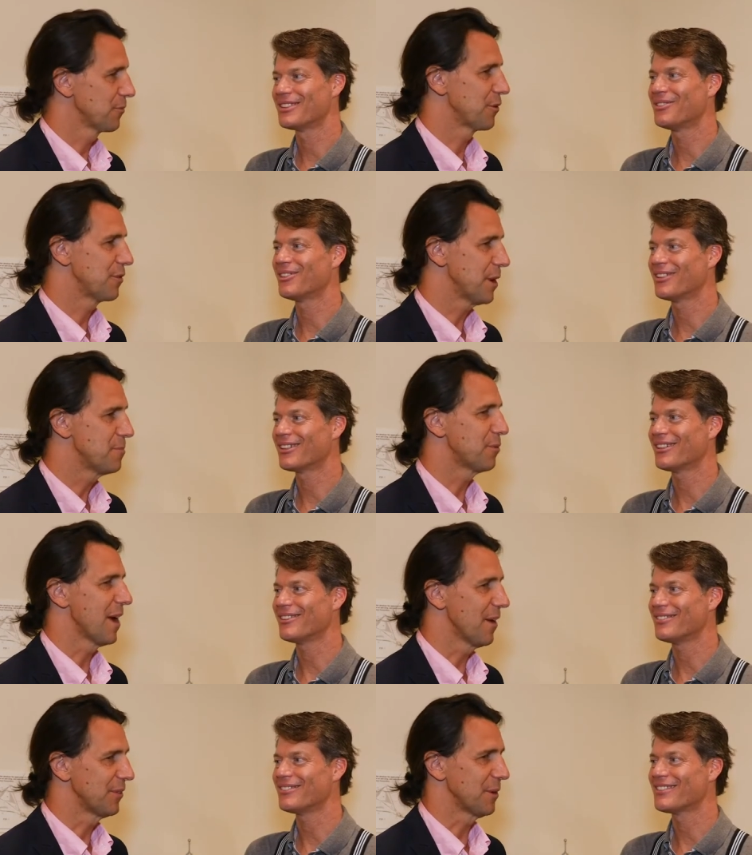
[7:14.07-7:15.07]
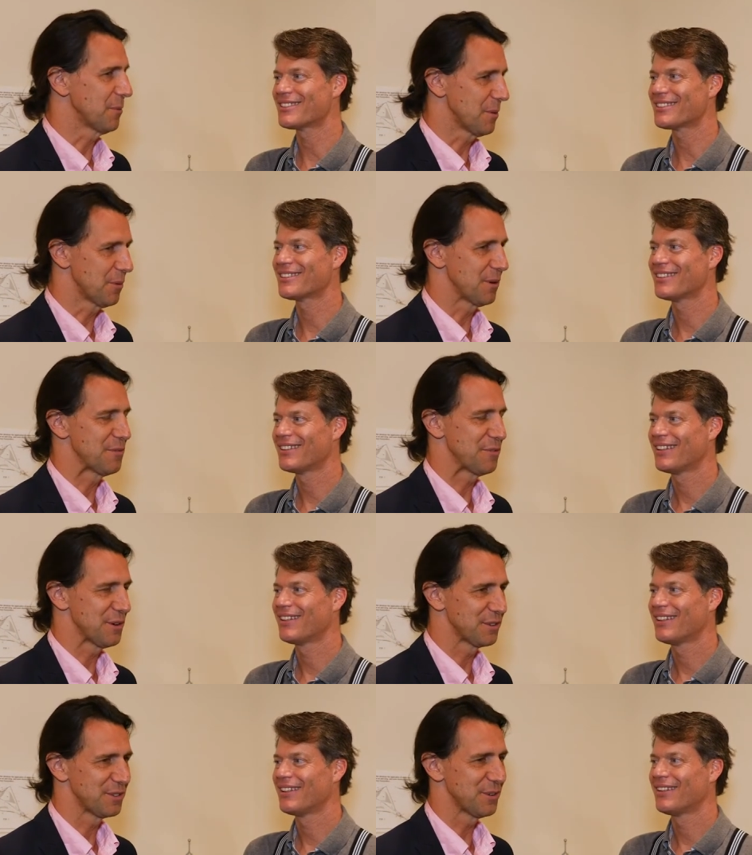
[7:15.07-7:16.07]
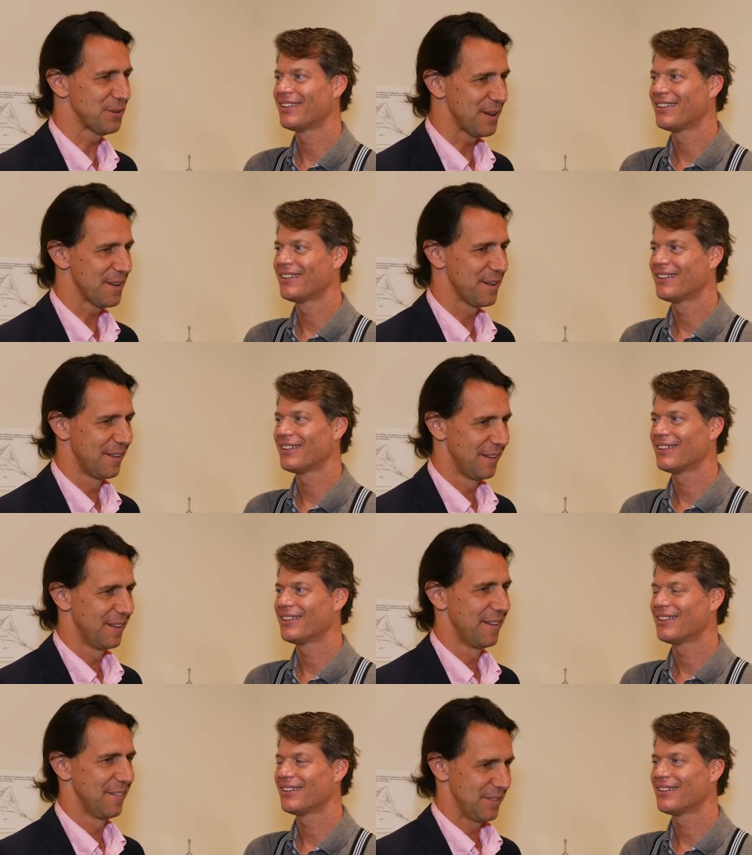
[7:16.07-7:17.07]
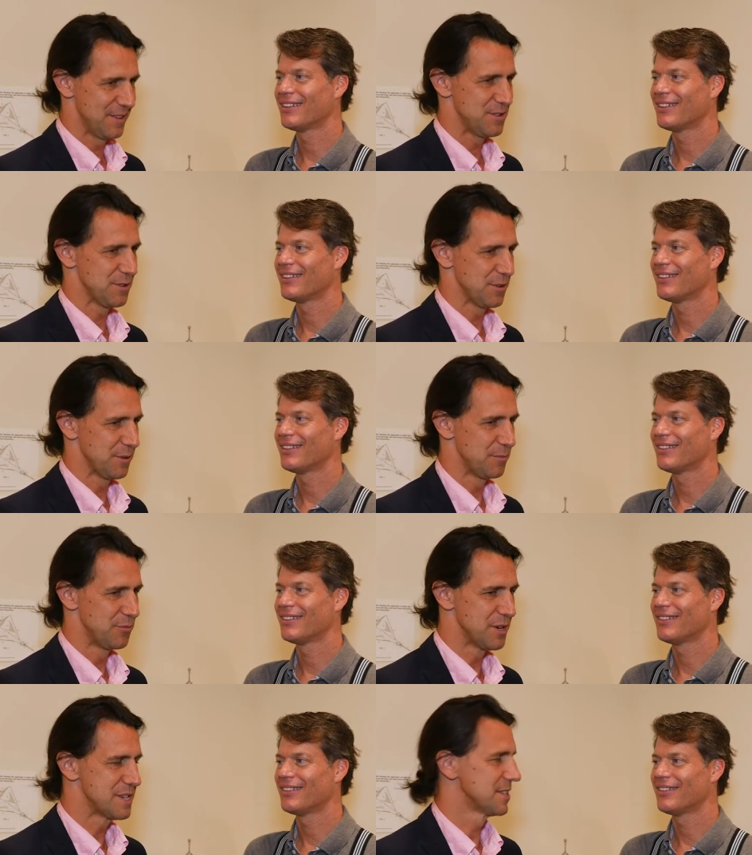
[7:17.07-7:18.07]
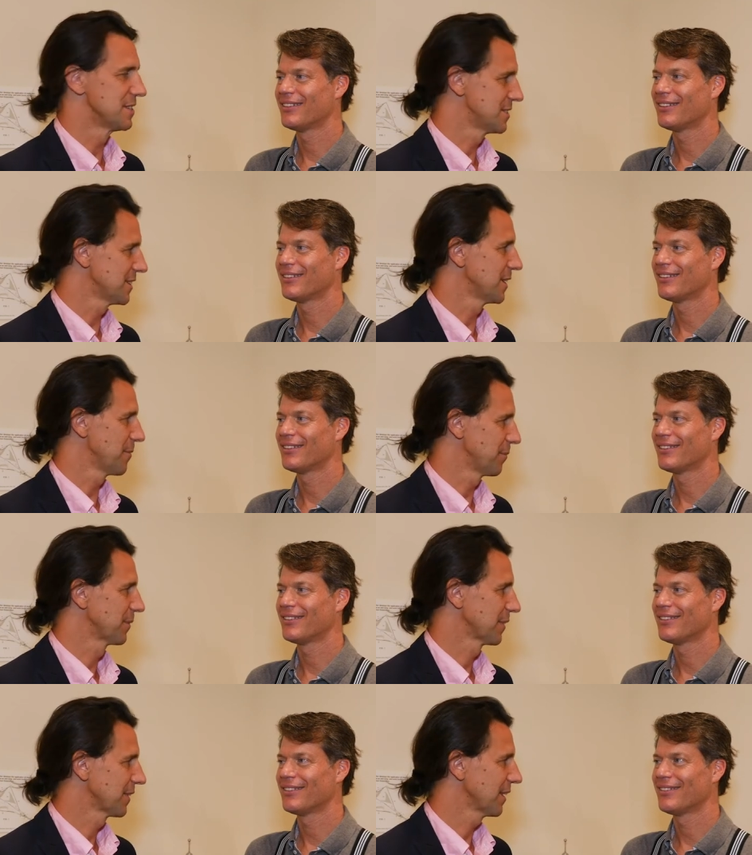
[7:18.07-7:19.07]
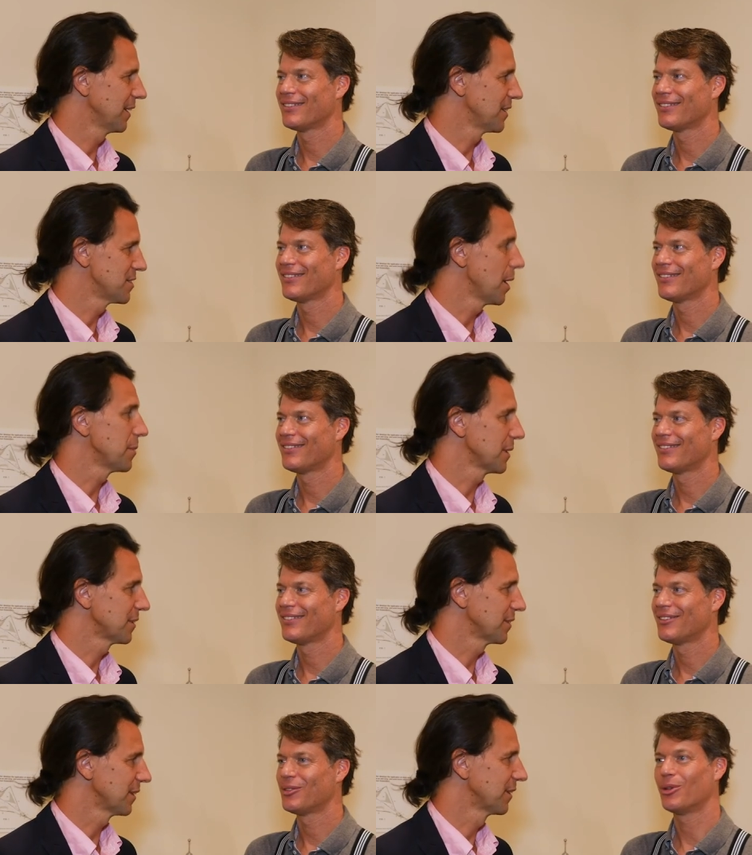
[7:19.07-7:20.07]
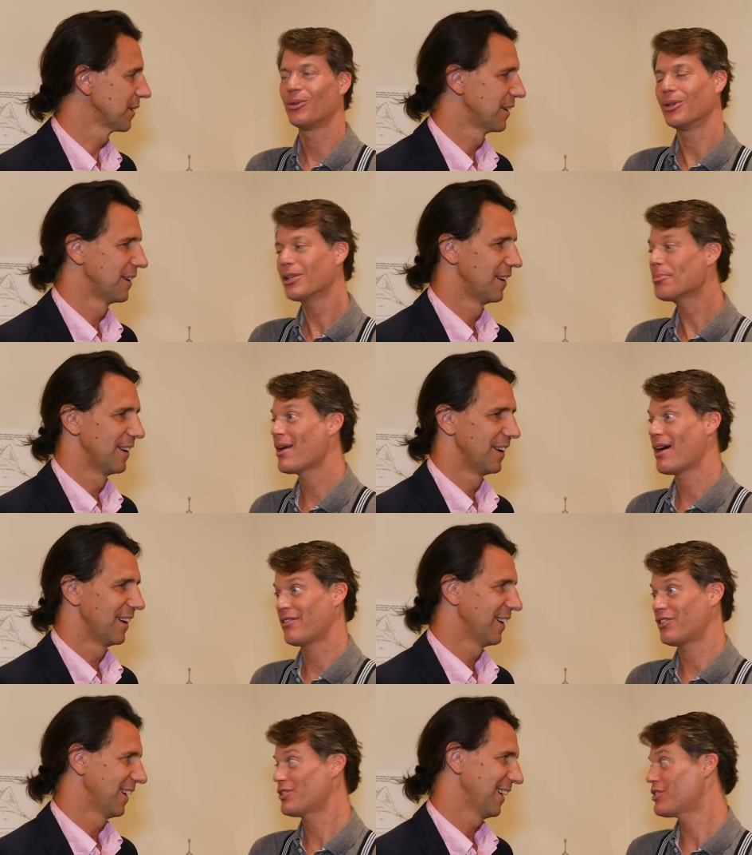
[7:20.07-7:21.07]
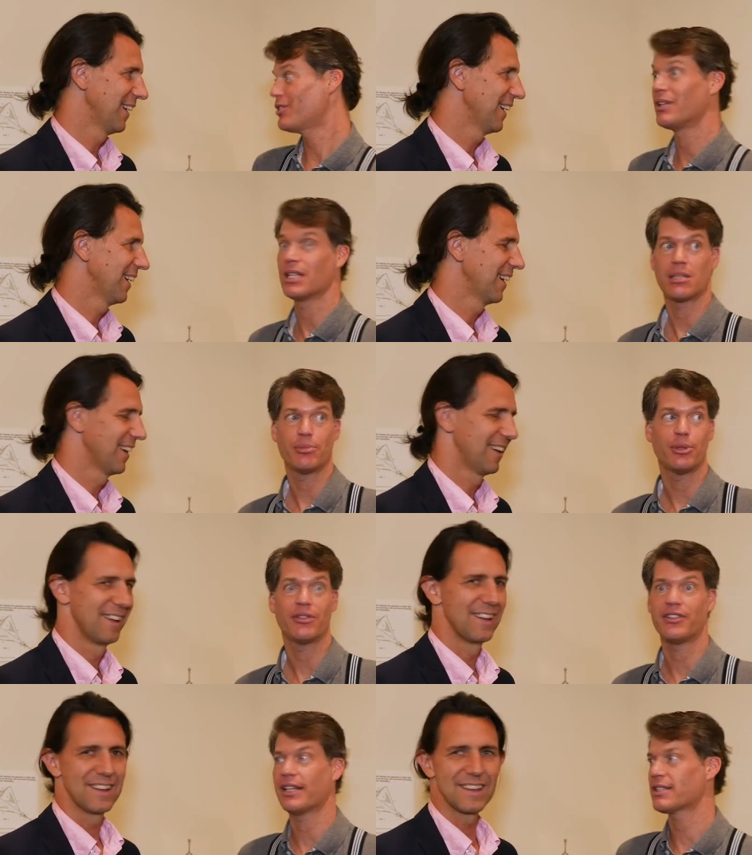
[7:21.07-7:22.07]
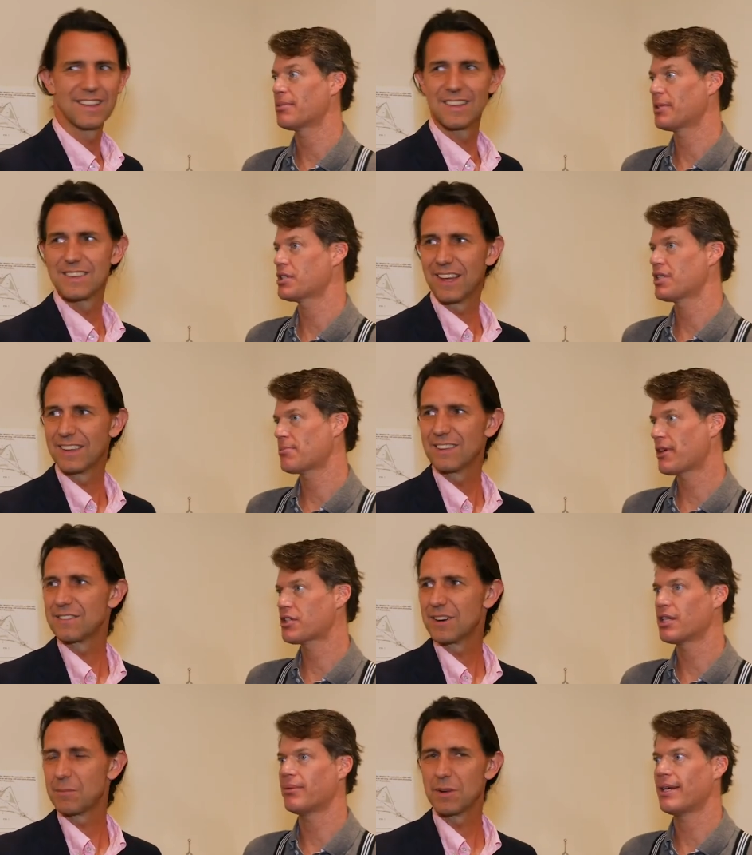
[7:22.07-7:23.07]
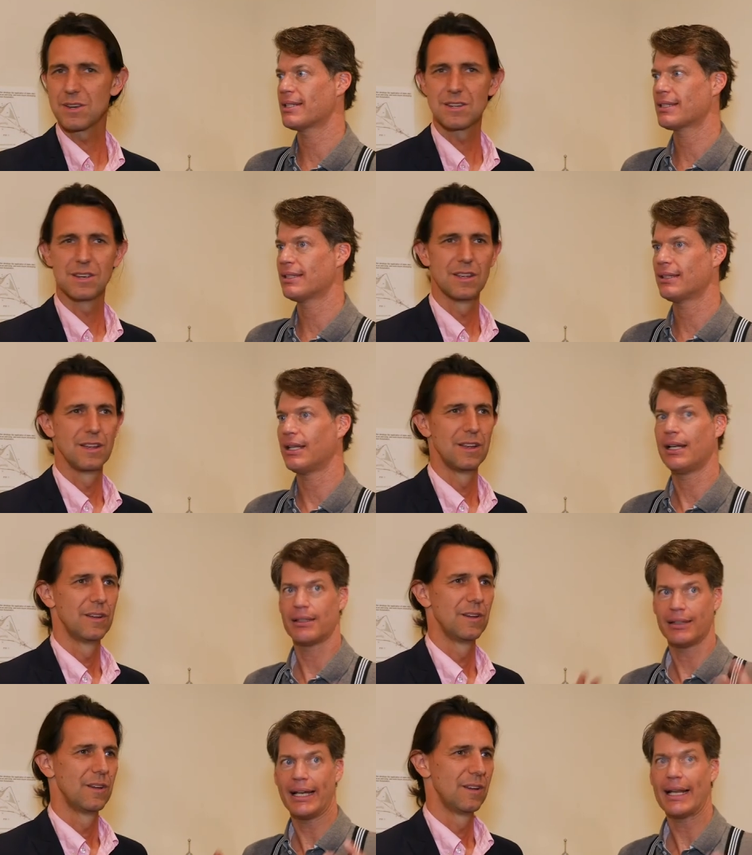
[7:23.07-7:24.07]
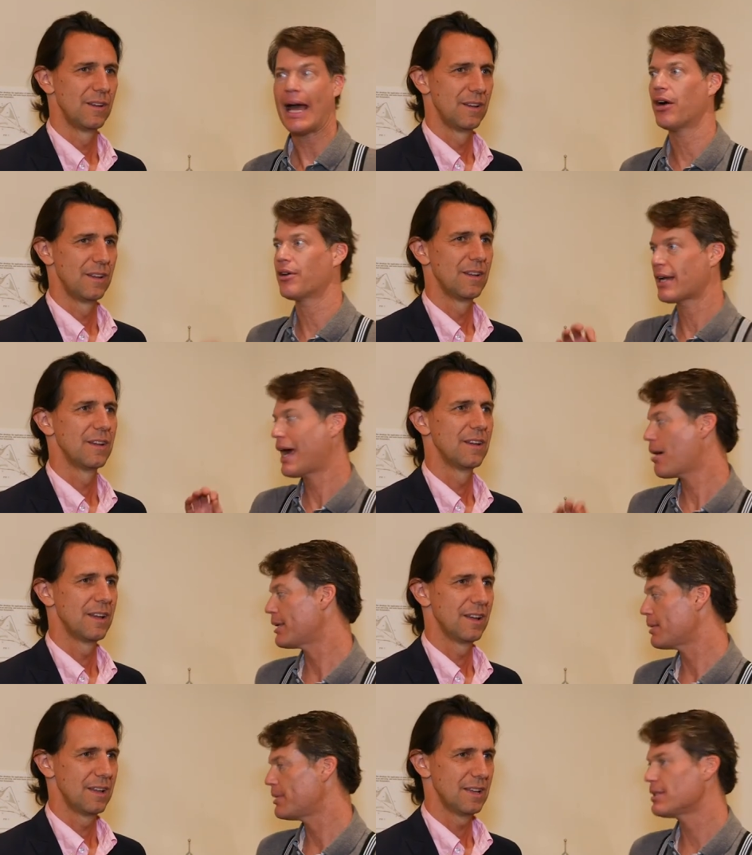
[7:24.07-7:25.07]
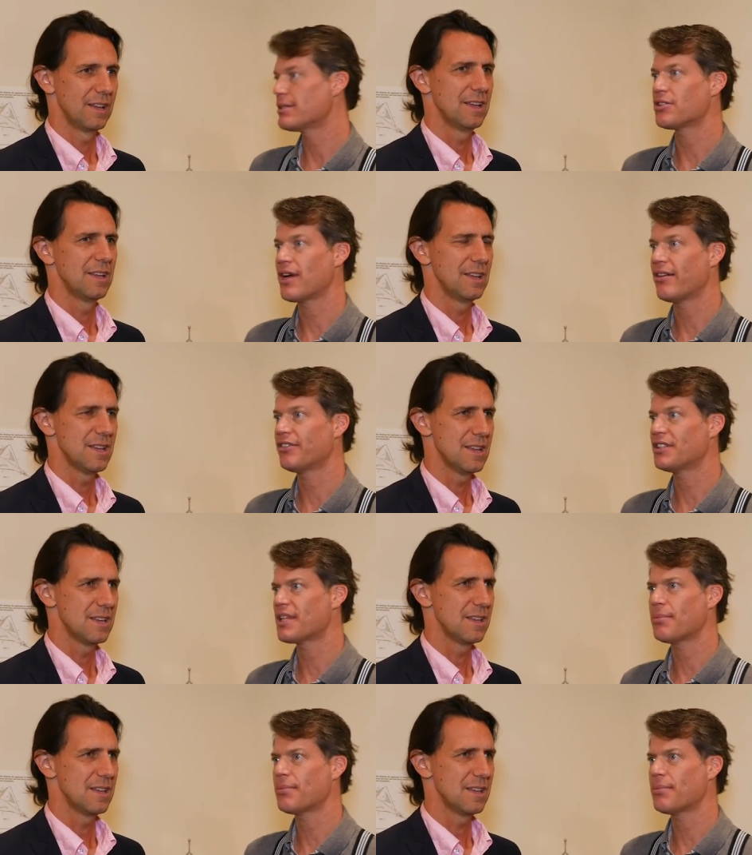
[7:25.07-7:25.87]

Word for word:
Speaker 1: we're, we're very proud that we were the first to, uh, to breach this um, uh, topic. So.
Speaker 2: Well, we're proud of you too, and it's a beautiful exhibition, especially the way it's uh, laid out and how many pieces you have. As they